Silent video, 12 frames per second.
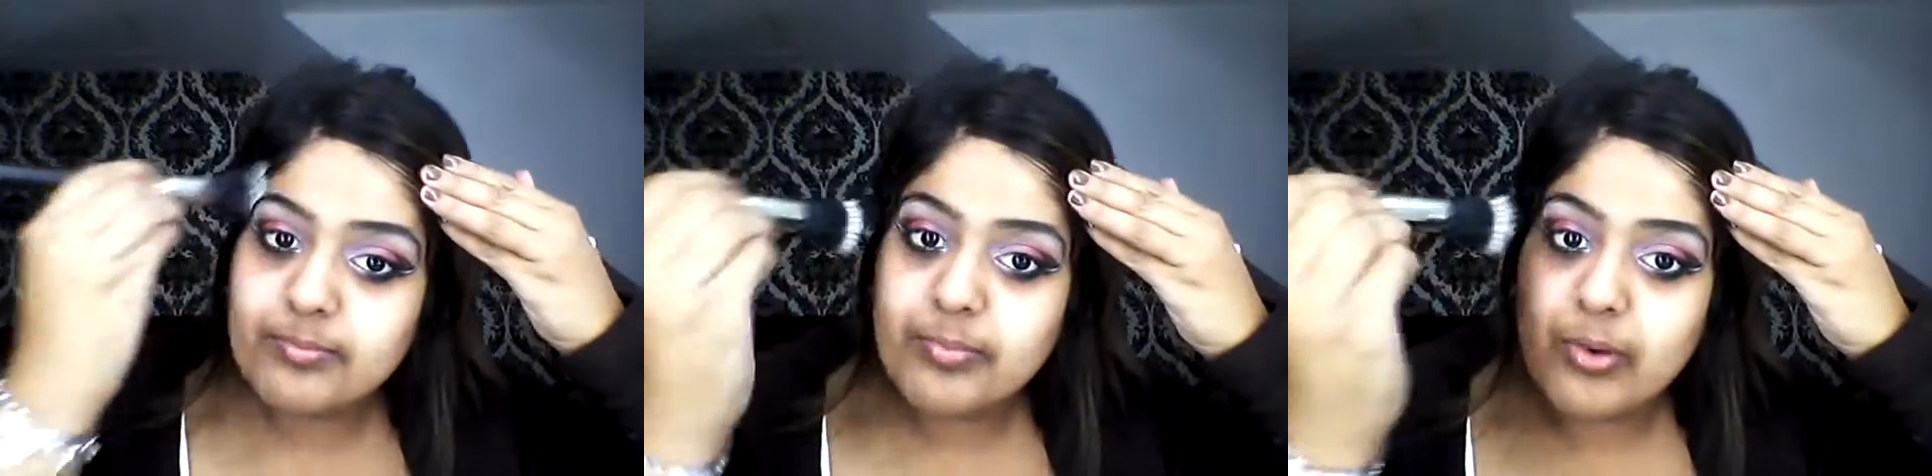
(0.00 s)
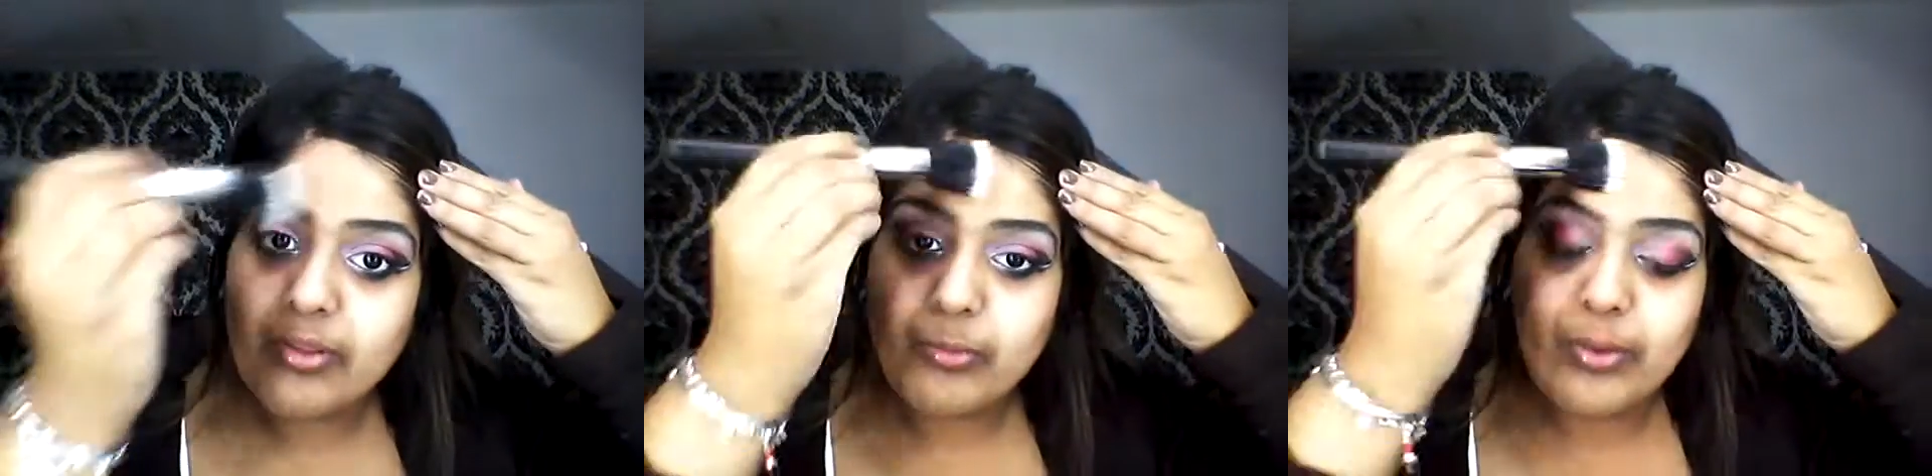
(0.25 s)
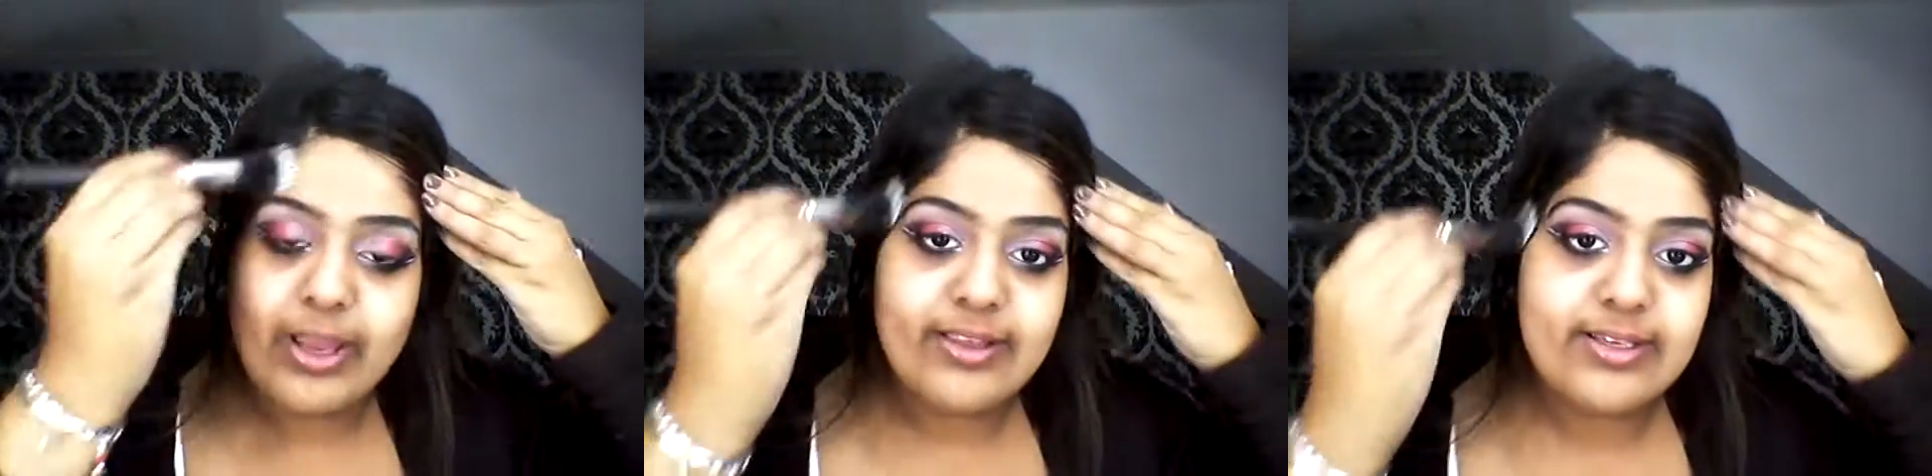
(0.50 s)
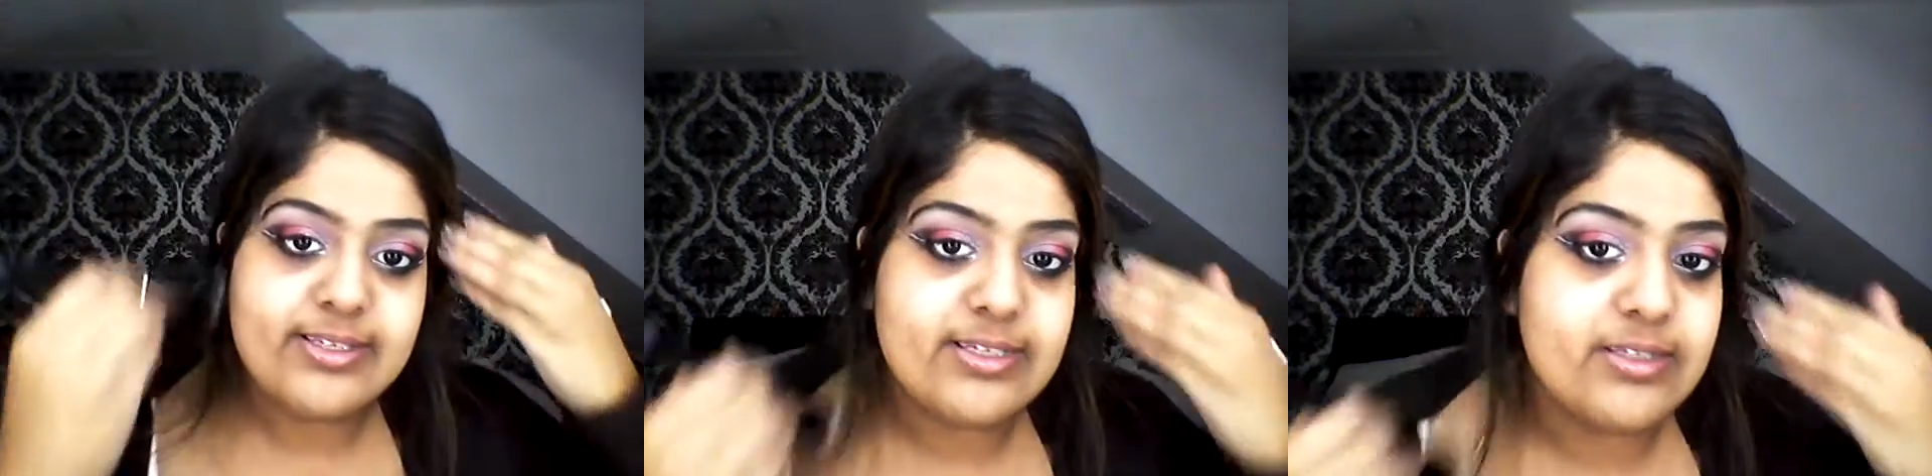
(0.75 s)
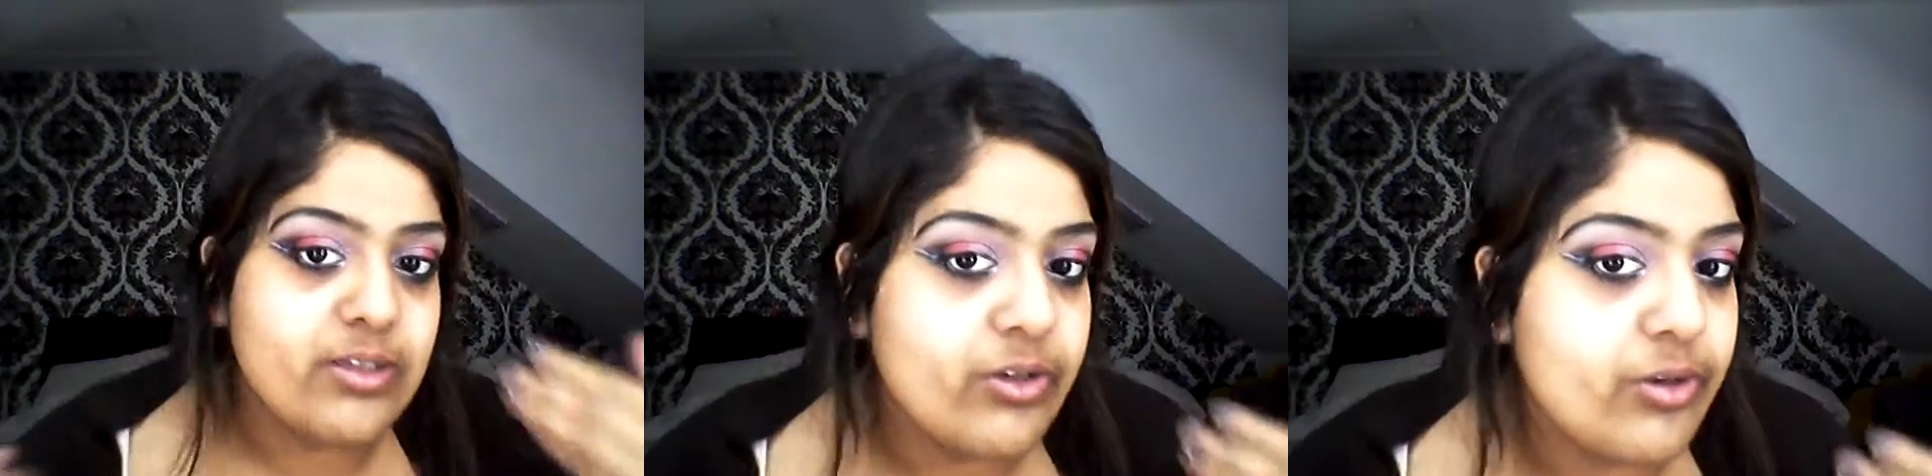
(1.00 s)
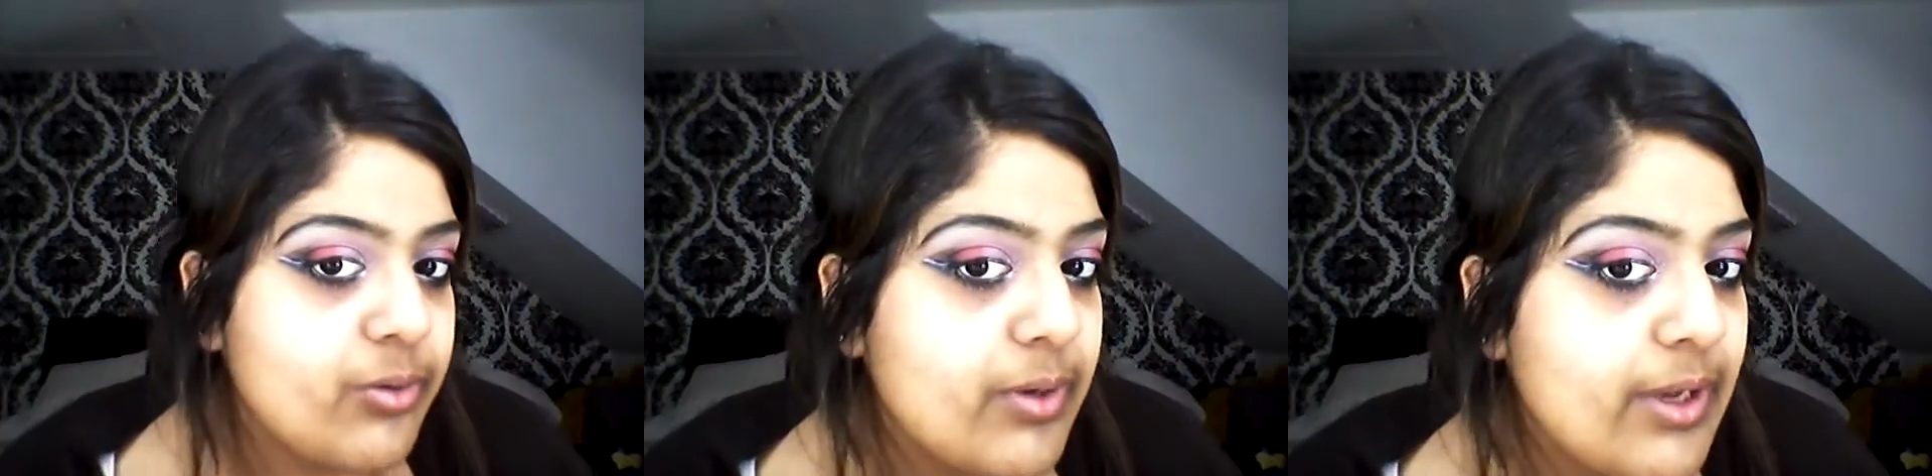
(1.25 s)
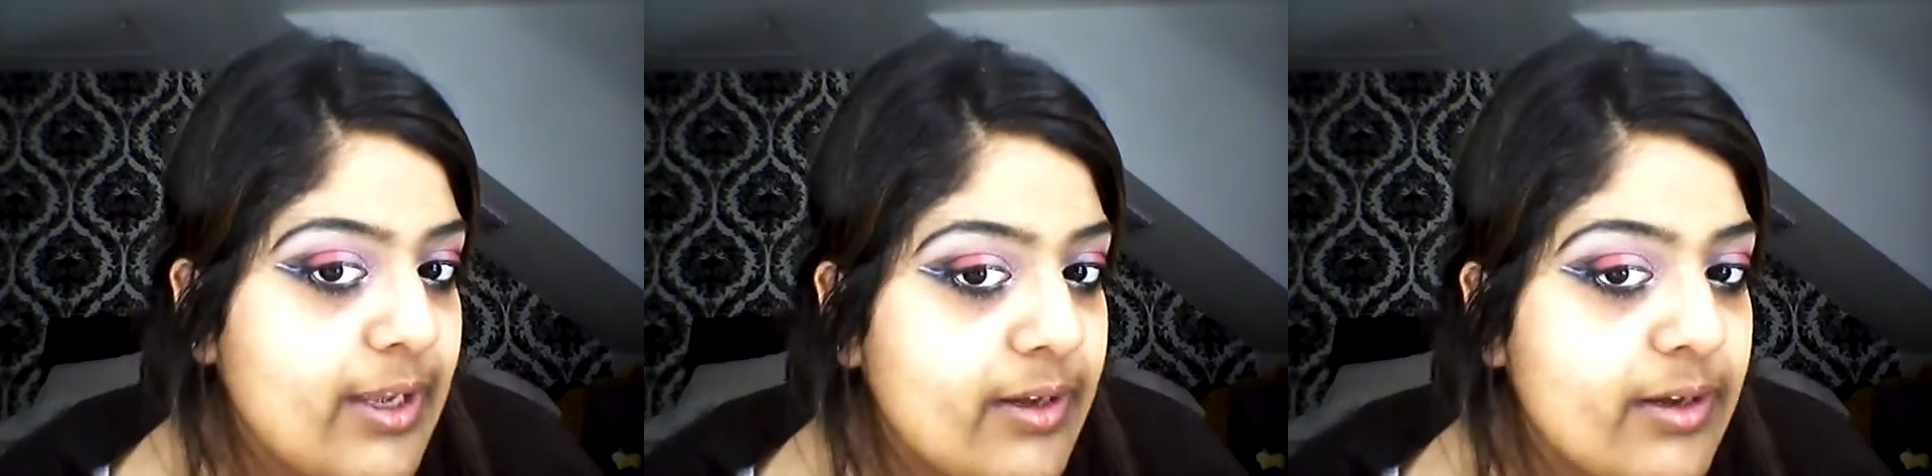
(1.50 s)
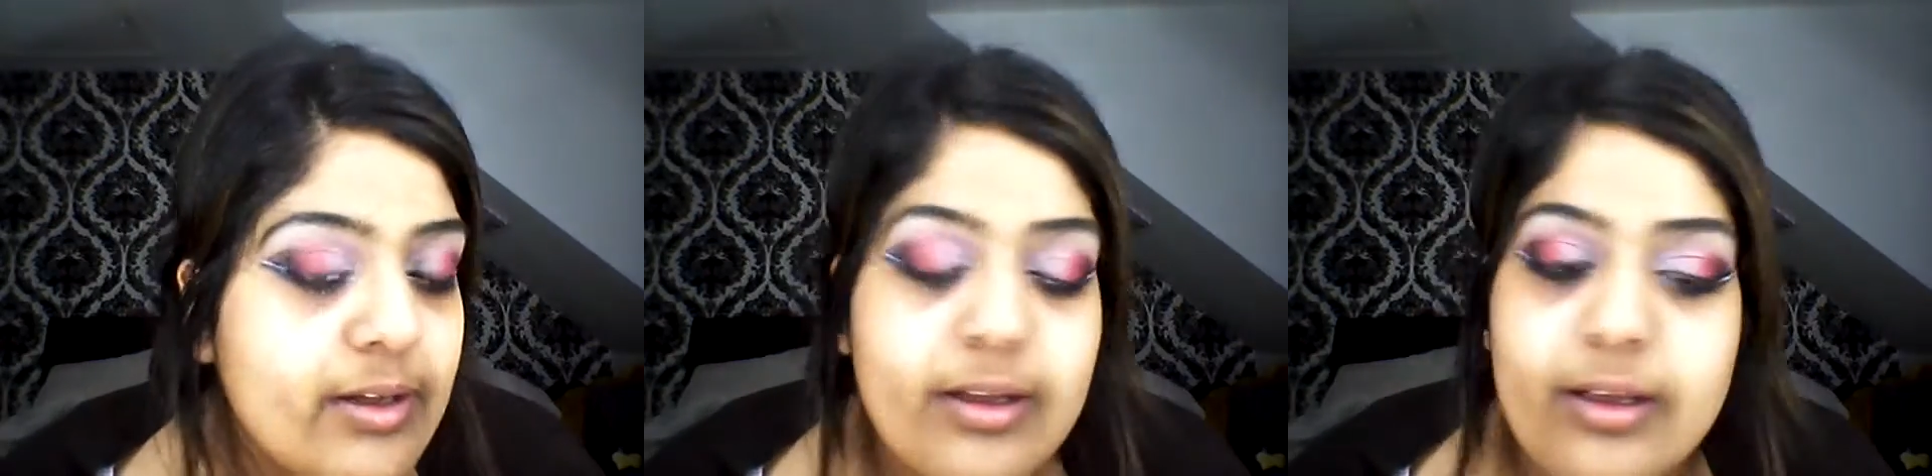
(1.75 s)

By the way, this is a new in